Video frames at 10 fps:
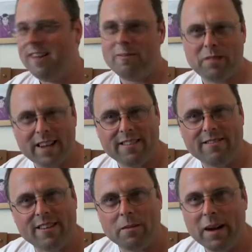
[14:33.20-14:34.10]
pretend
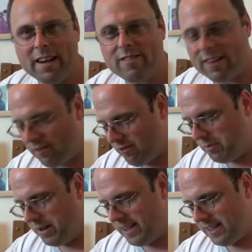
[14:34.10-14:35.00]
you're in the Matrix for a
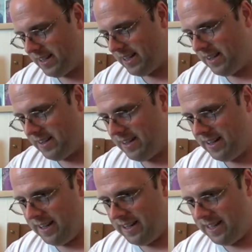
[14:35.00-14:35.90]
bit,
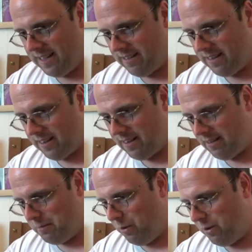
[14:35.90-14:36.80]
There's
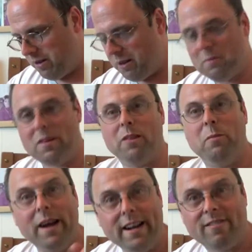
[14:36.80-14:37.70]
the
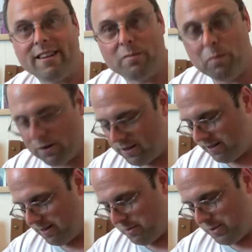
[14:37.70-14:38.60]
Matrix button or
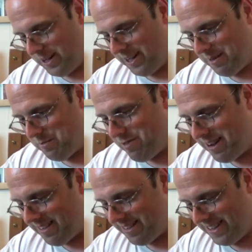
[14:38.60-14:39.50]
something you can
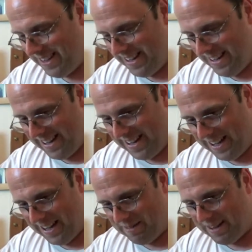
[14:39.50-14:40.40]
press.
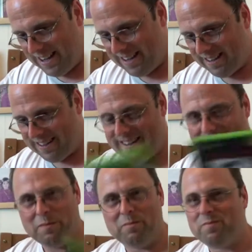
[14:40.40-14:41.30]
I
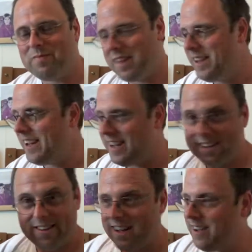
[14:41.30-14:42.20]
got
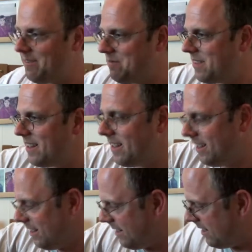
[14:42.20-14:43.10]
that.
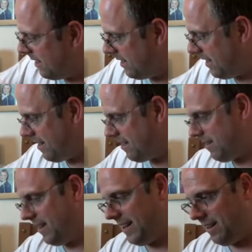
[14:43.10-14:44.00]
Last,
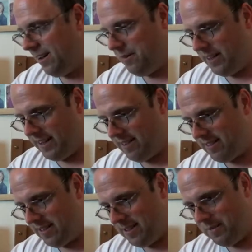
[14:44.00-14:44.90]
again, not
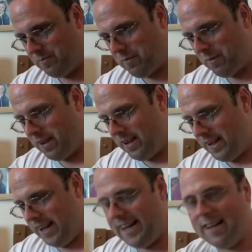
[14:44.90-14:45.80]
least,
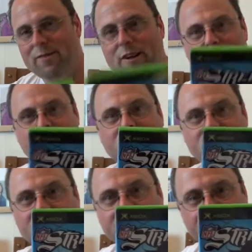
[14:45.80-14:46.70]
NFL
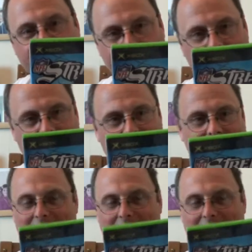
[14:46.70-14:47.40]
Street, yeah.